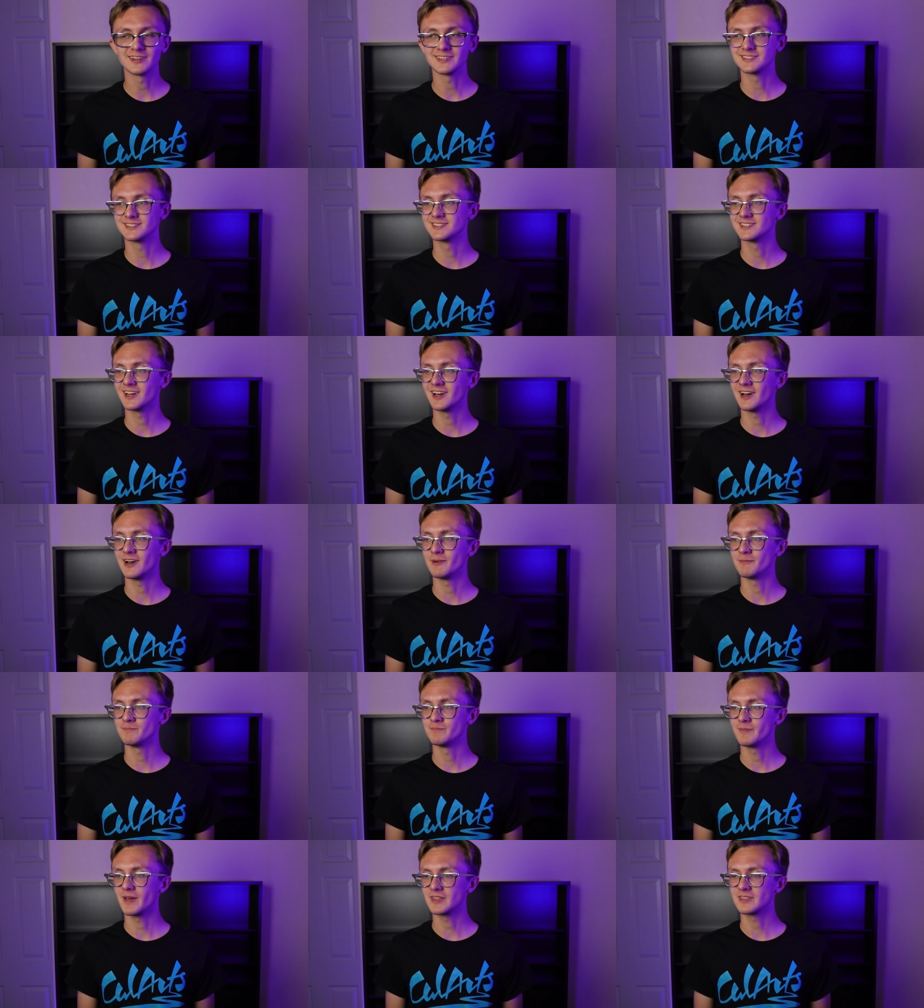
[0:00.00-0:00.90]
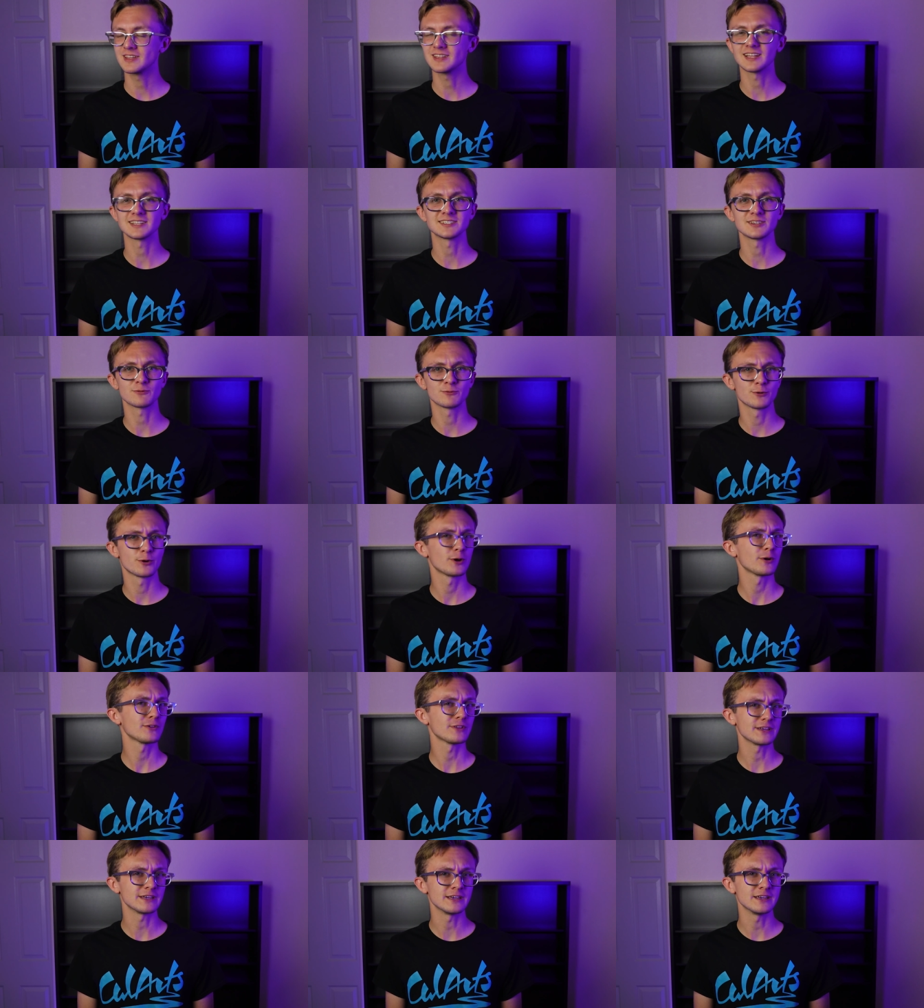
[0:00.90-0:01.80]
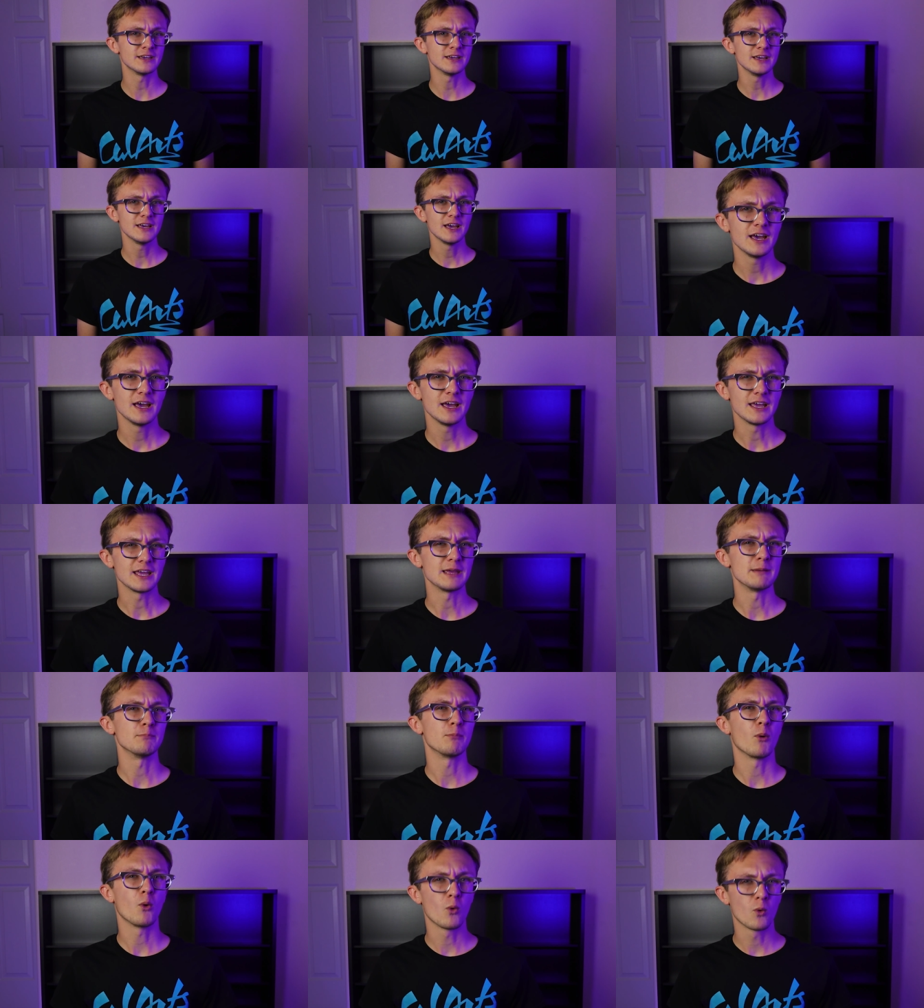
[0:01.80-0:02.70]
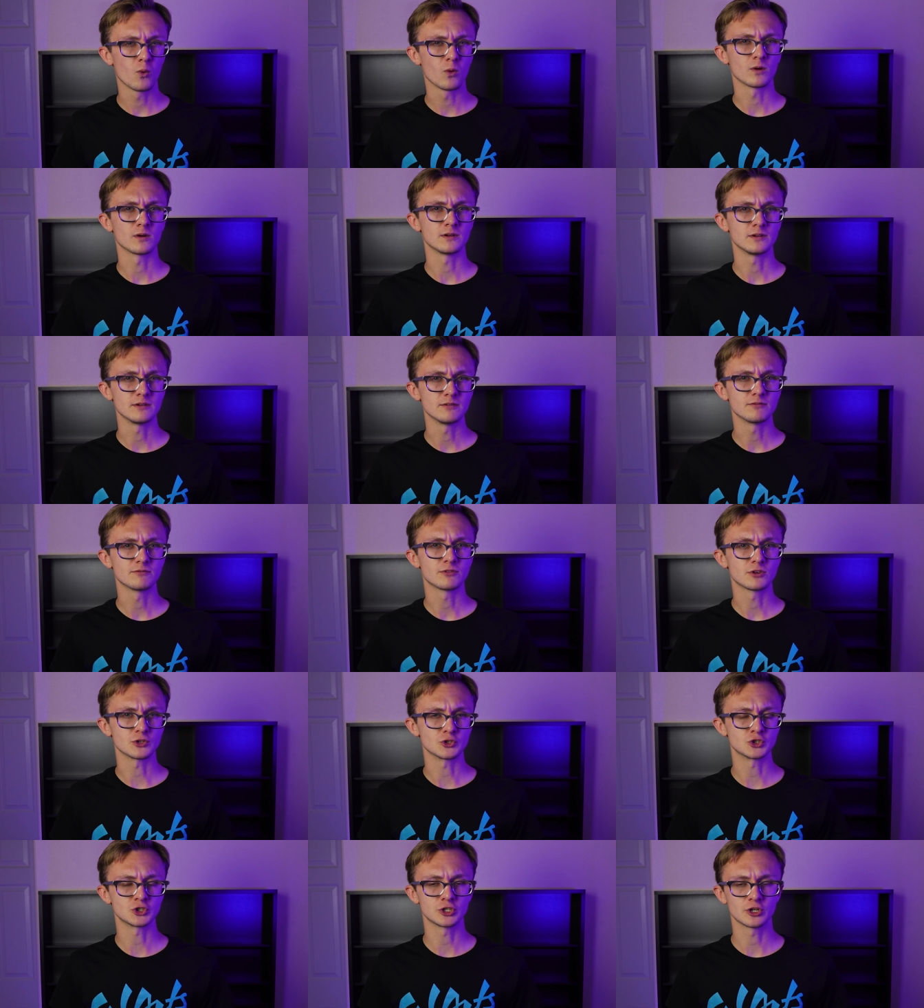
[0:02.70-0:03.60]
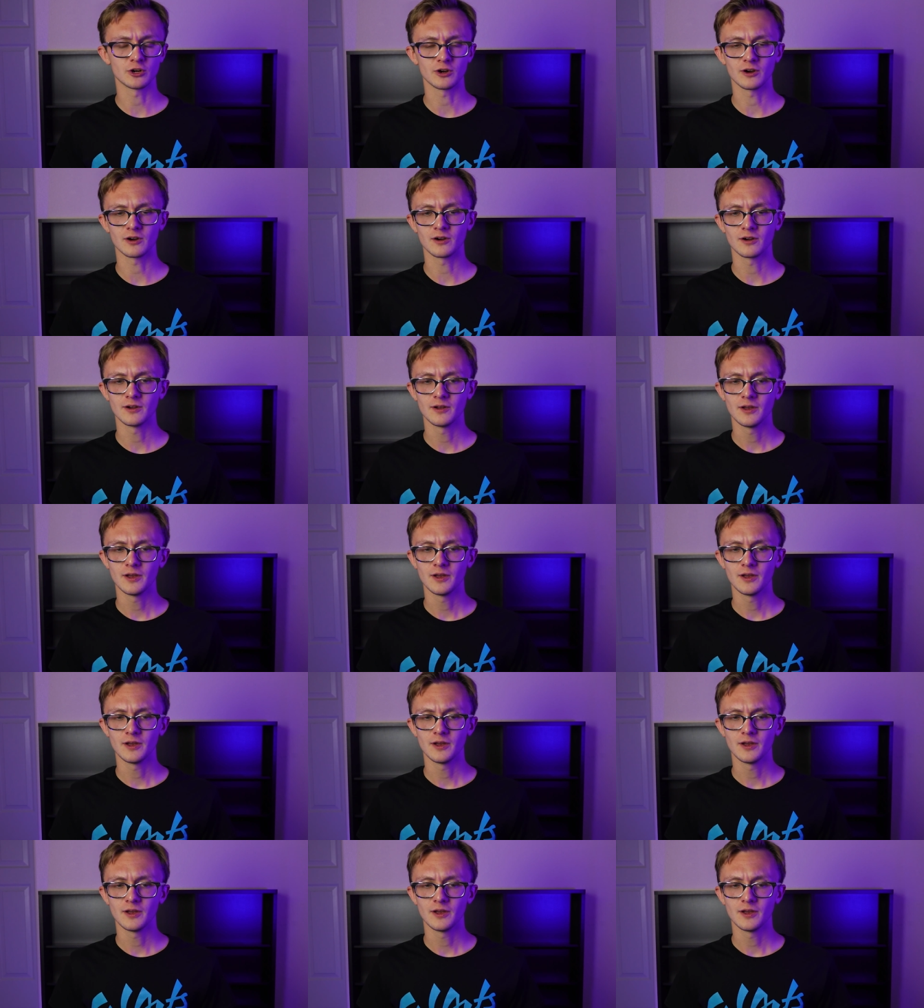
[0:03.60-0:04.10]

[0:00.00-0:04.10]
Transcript: It's, um, I think that's really important for sure.